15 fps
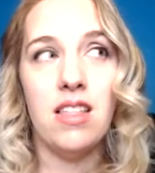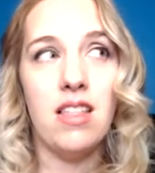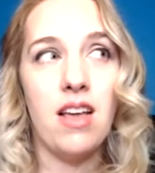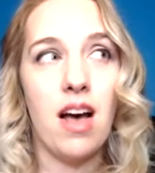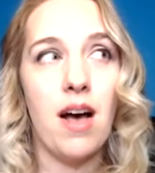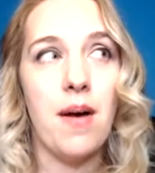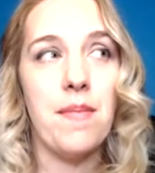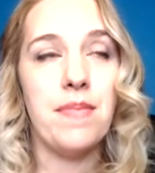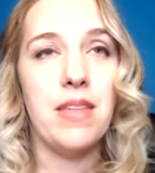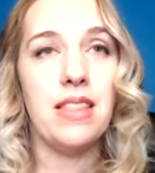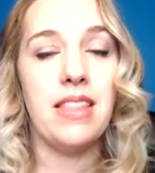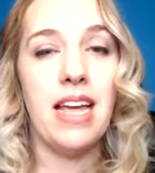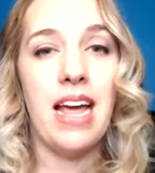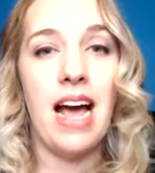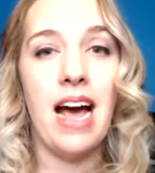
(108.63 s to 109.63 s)
that
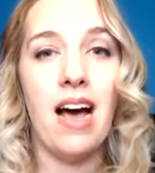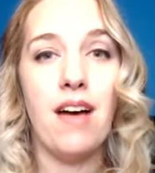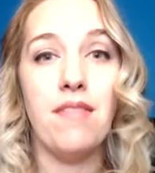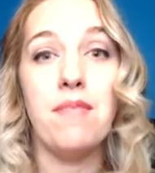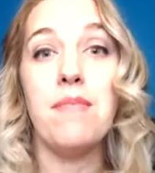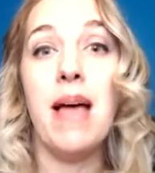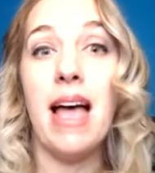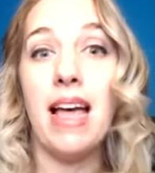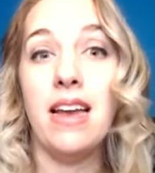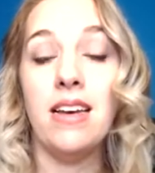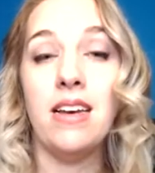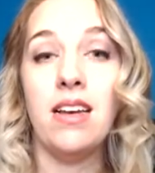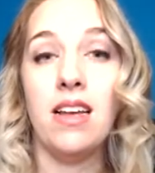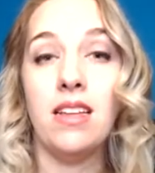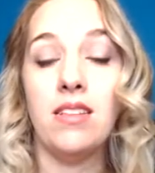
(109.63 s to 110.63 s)
they have
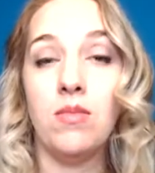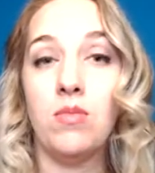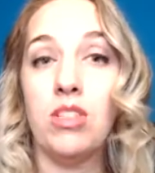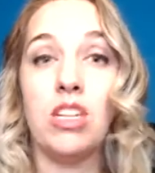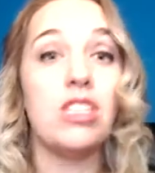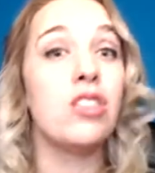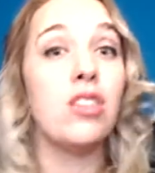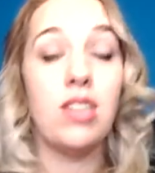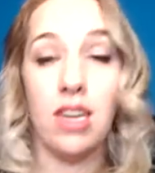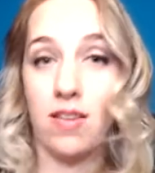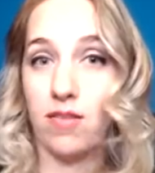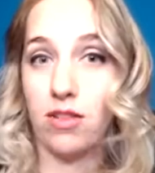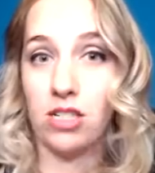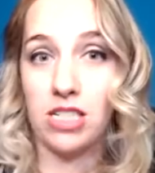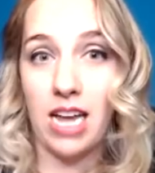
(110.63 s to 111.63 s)
men just looking
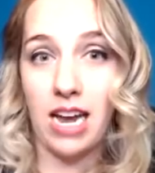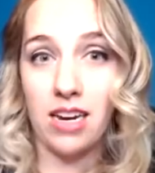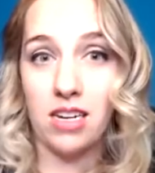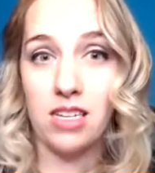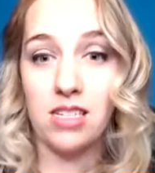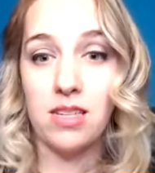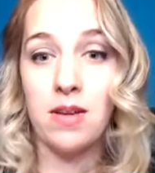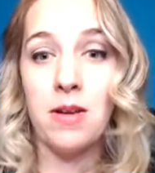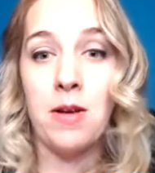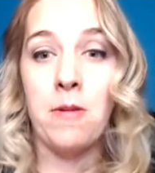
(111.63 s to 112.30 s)
for sex.